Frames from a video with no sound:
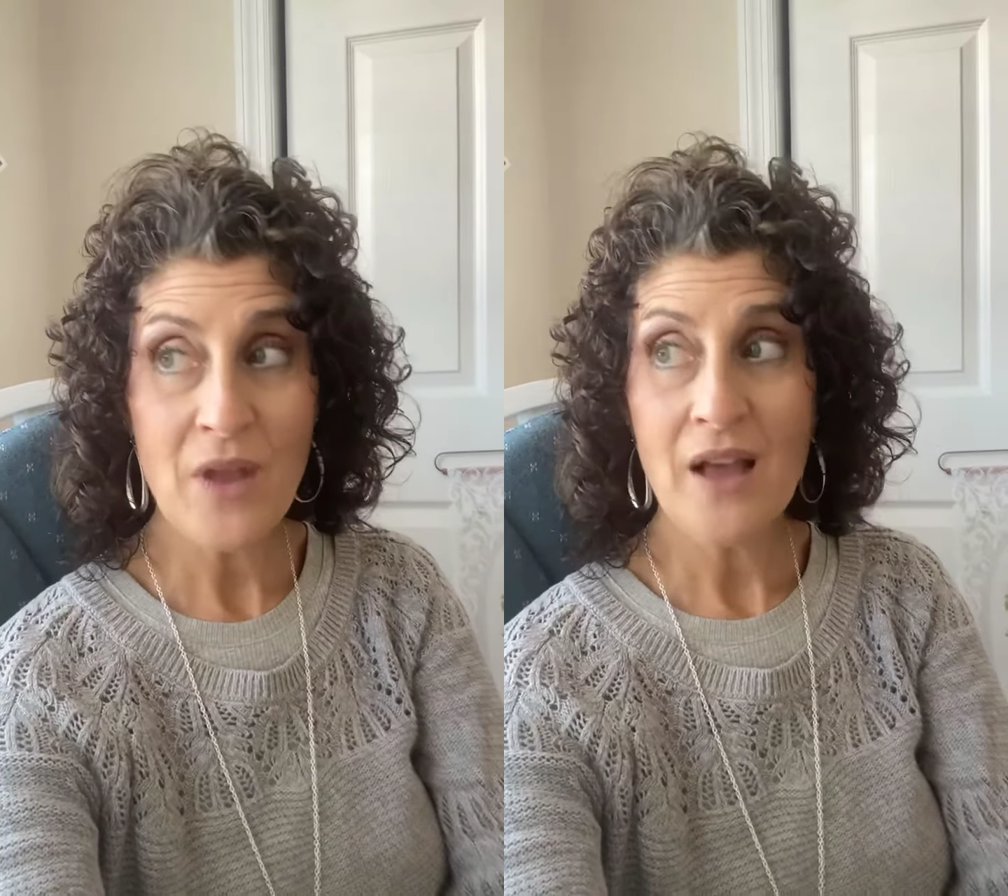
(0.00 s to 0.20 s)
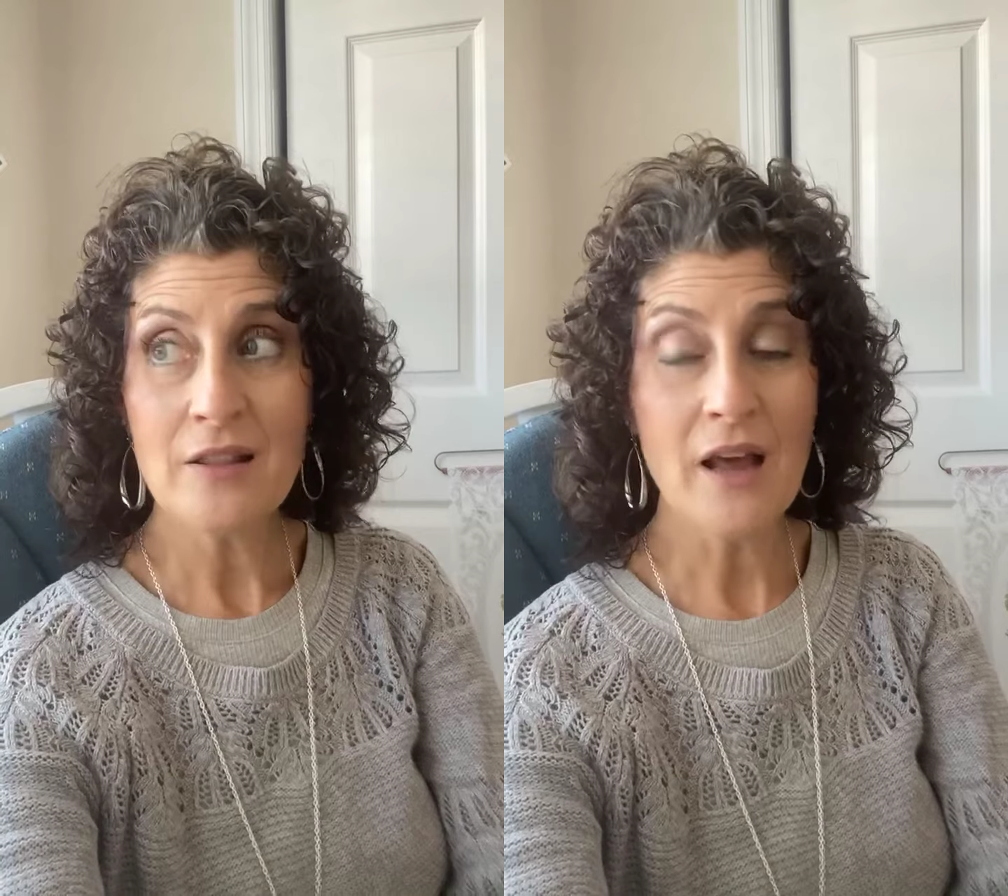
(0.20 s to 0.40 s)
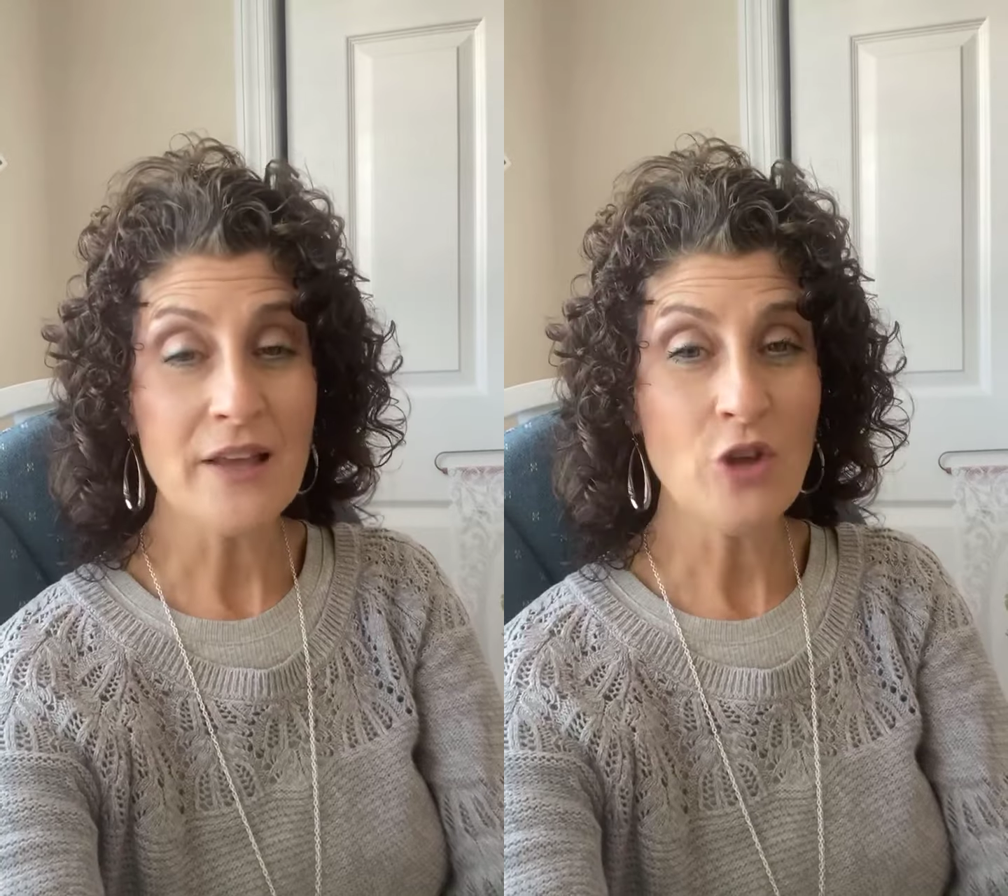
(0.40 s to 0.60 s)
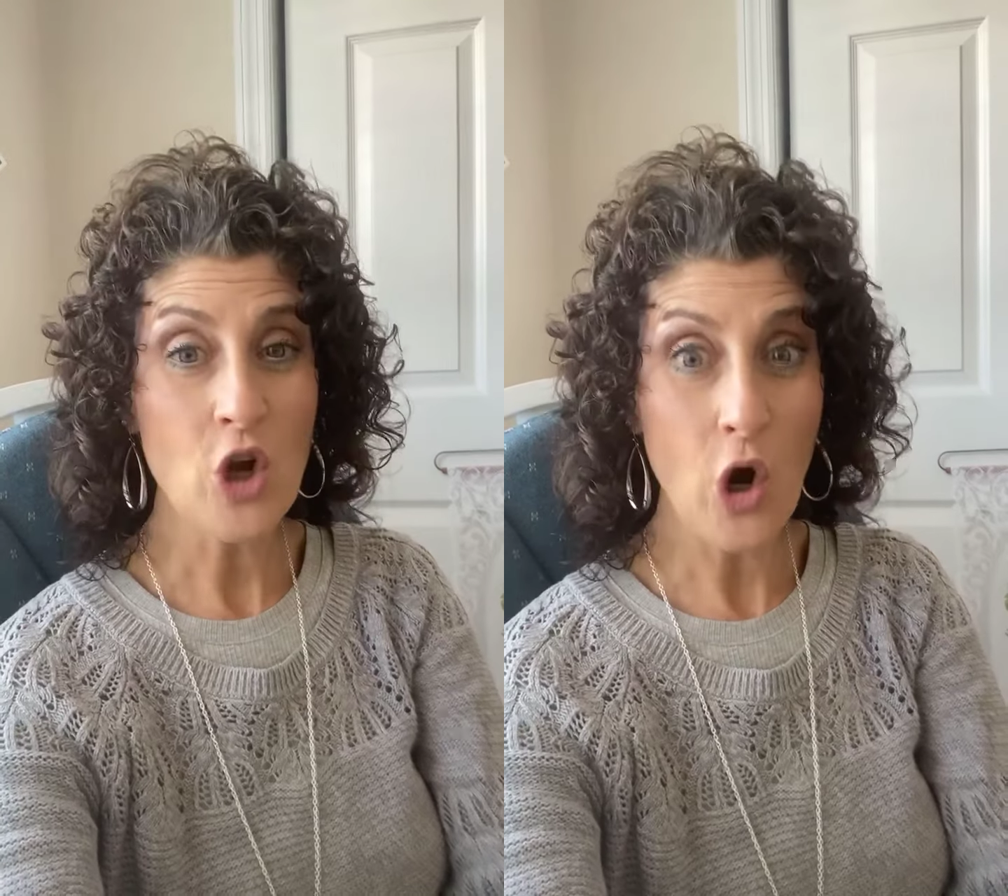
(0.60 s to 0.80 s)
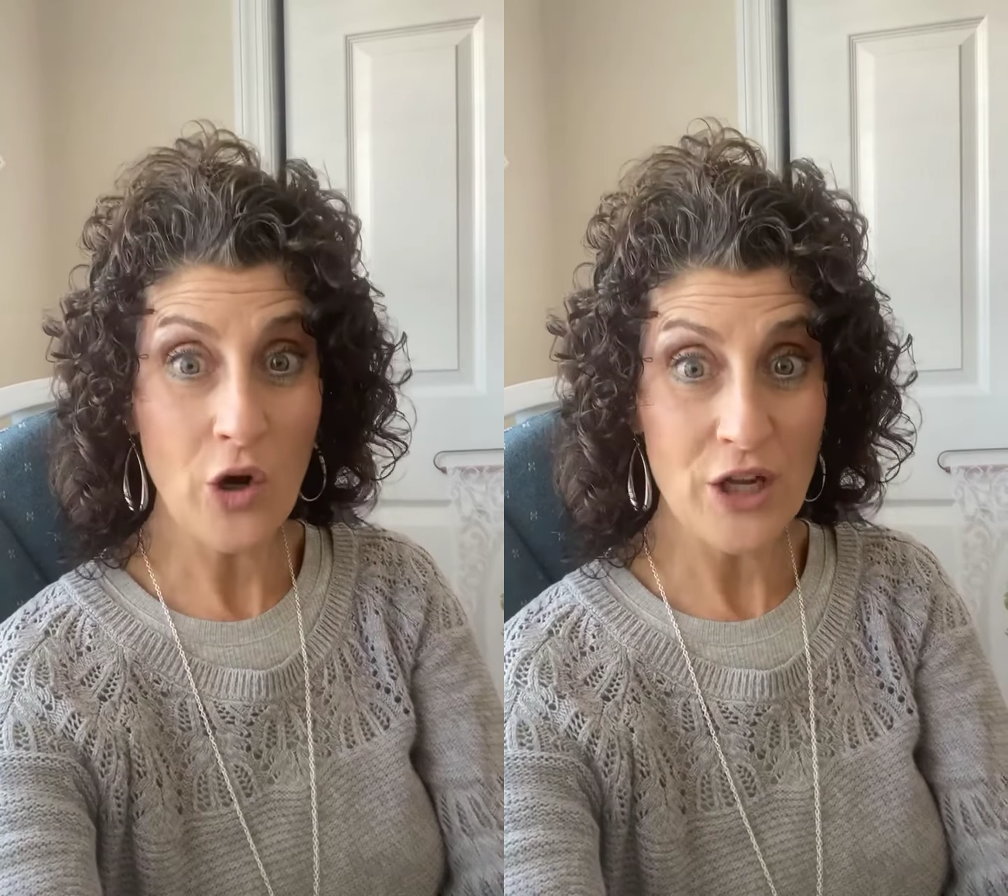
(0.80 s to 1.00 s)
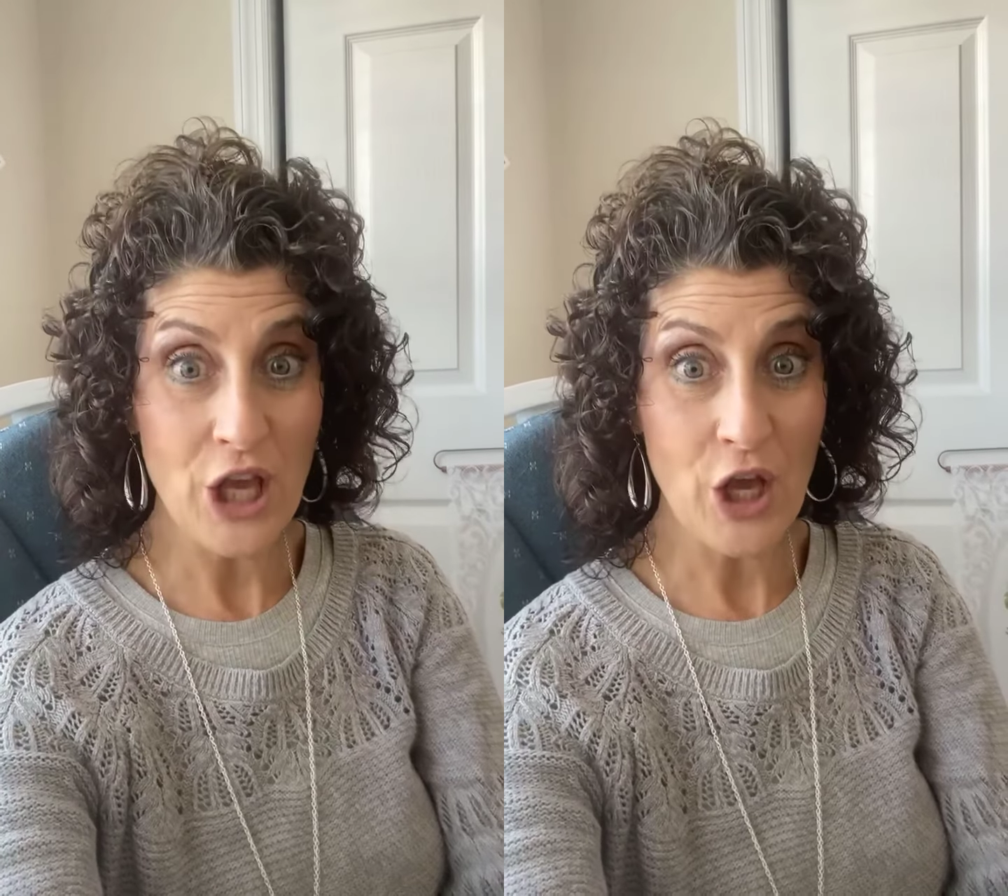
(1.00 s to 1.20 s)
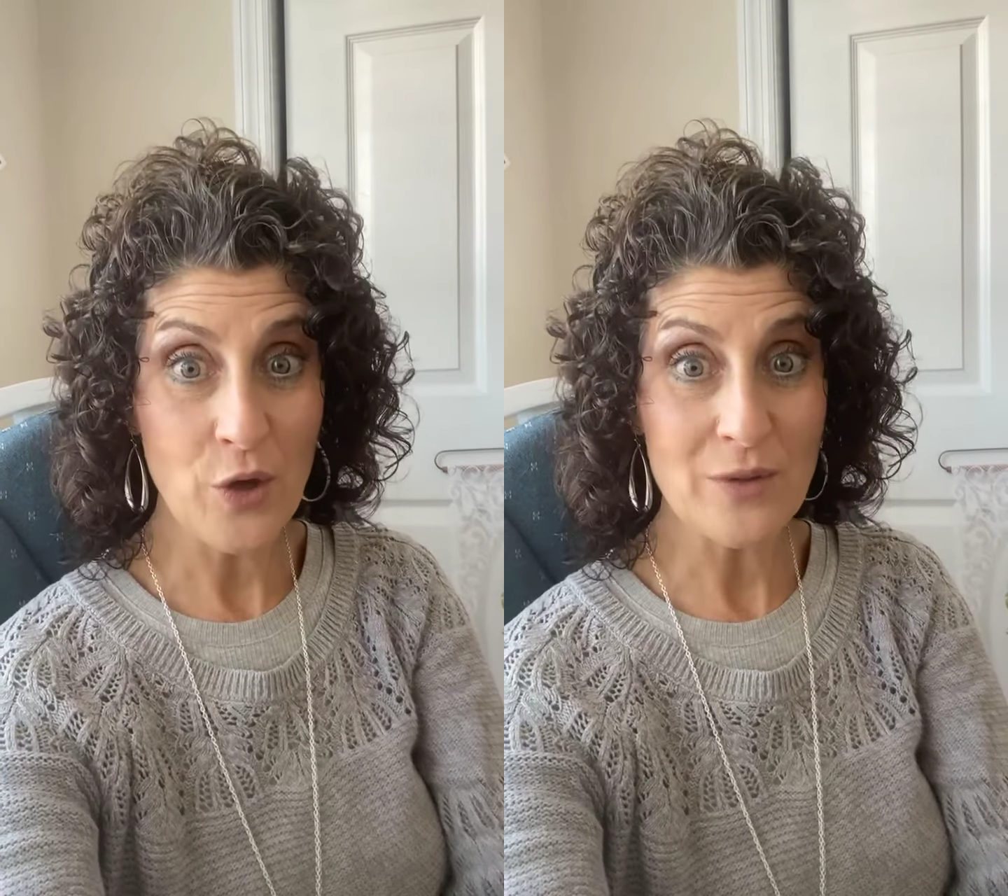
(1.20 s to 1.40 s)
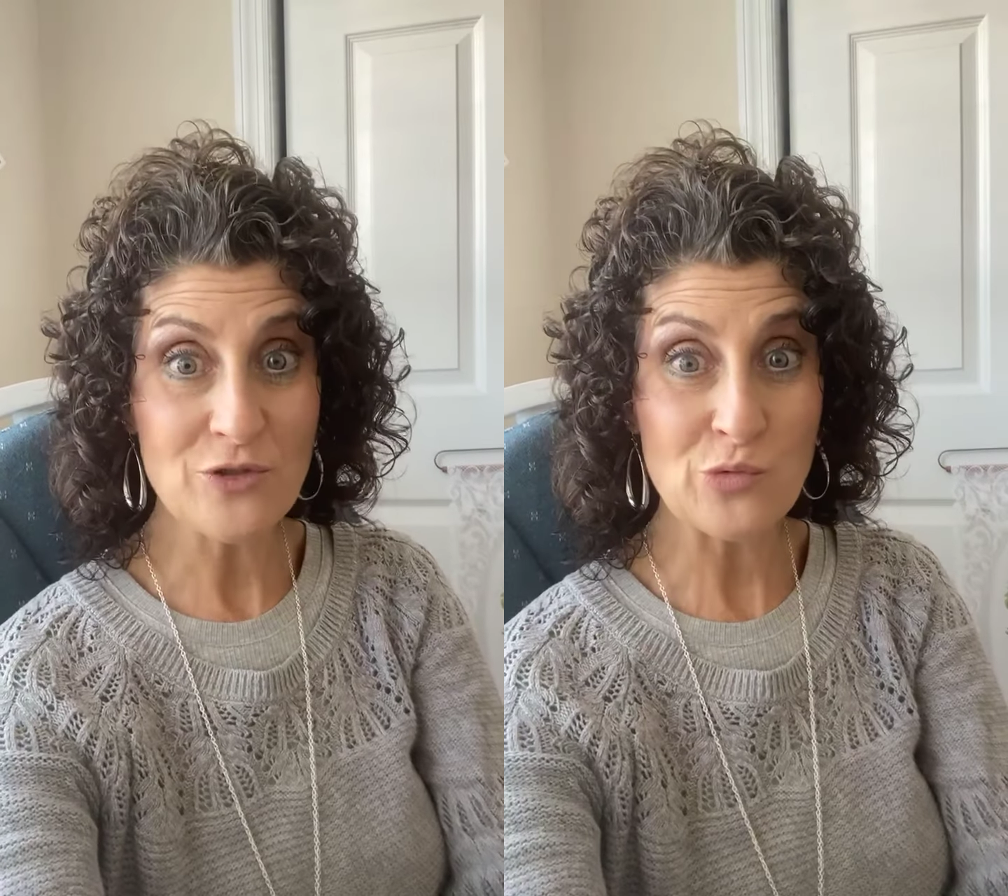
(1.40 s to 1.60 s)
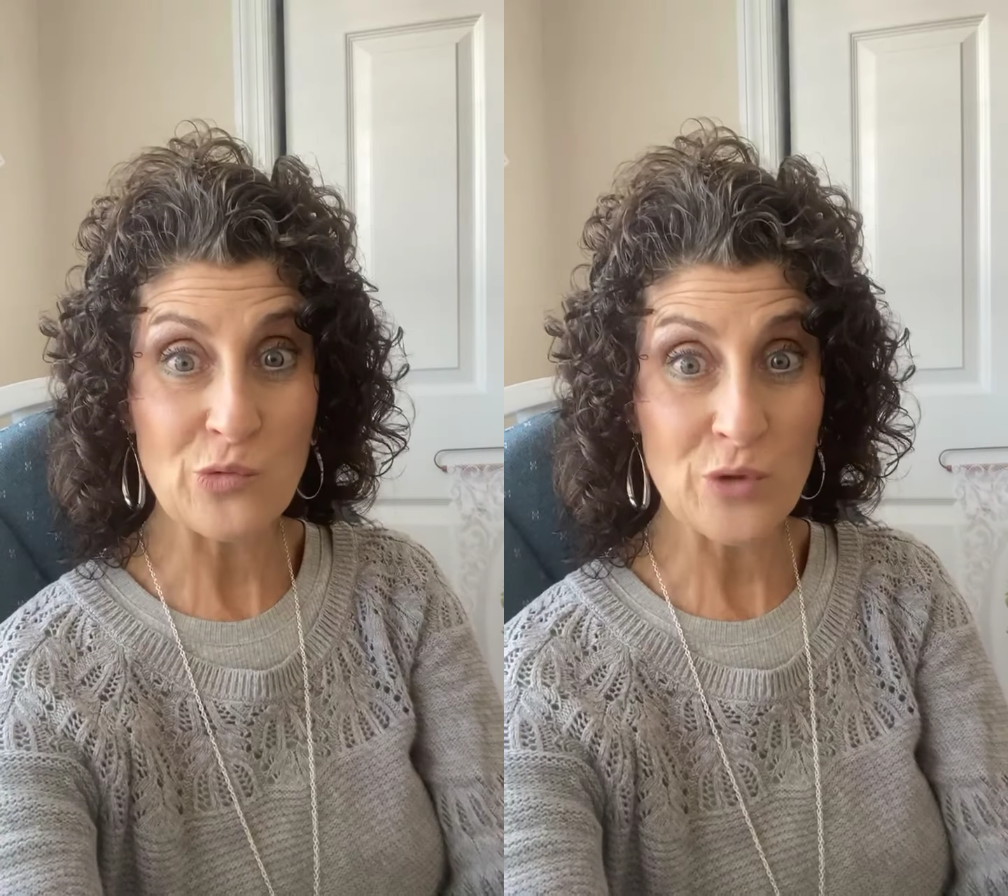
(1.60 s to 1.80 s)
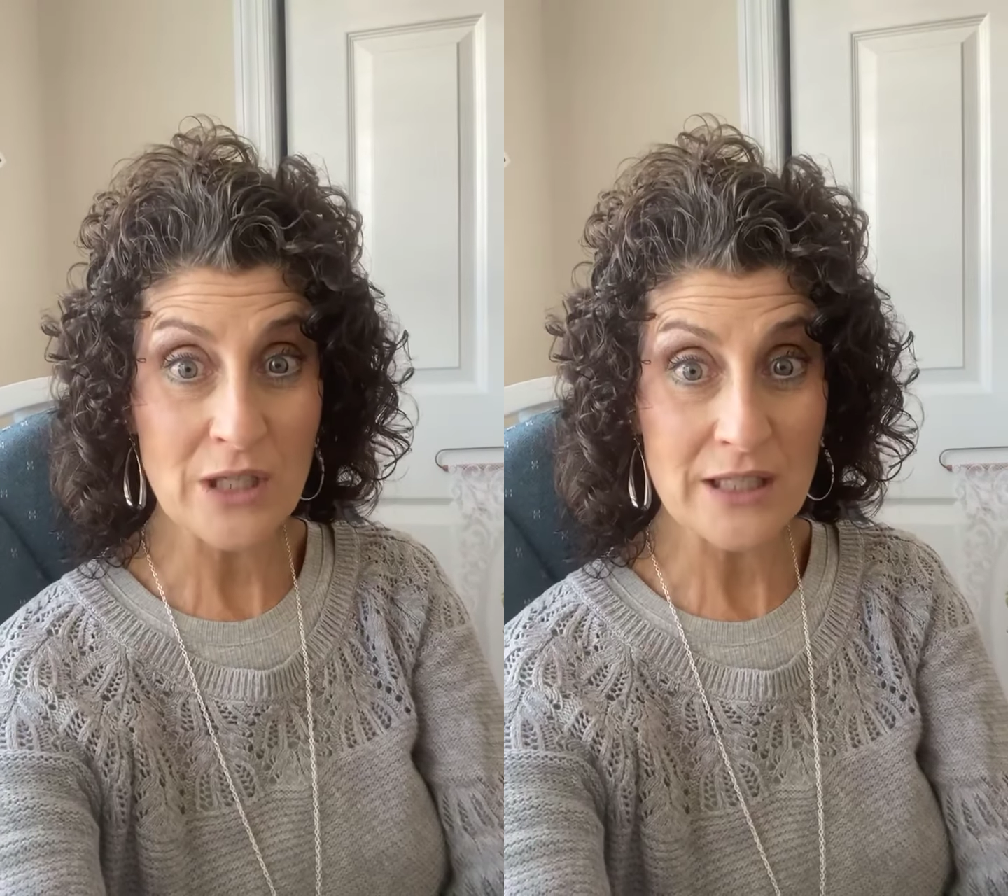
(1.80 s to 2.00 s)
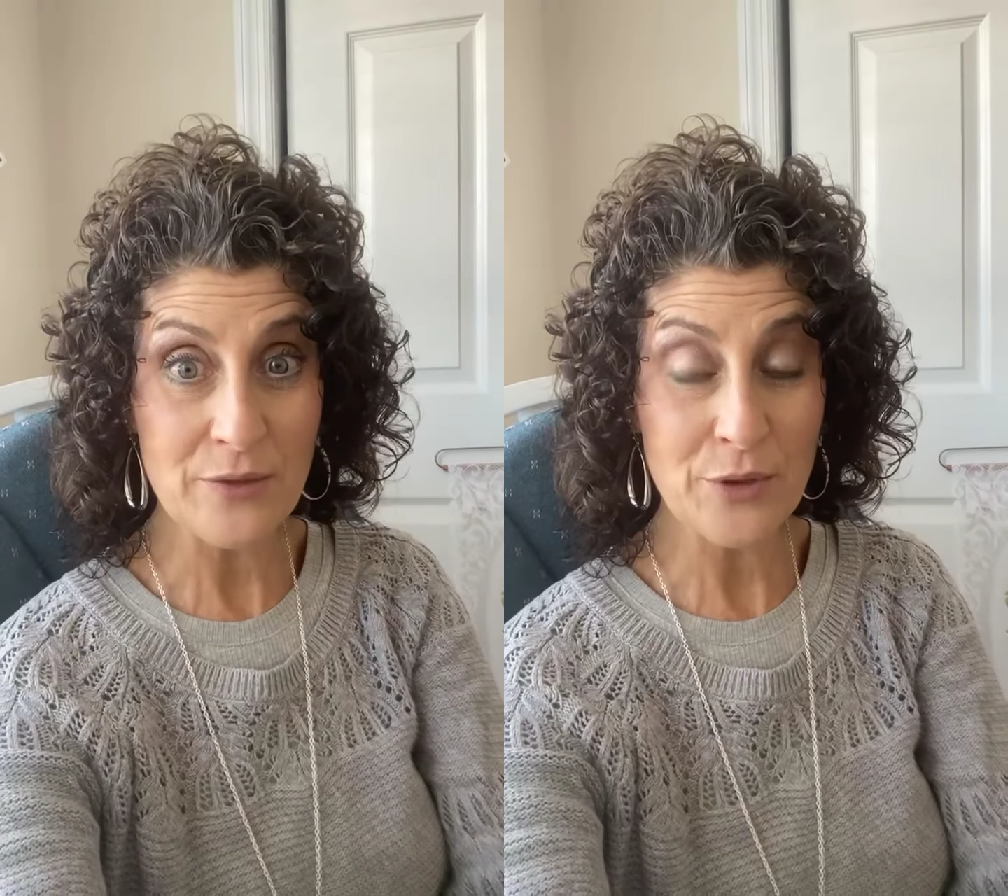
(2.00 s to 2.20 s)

Like the cardio is really,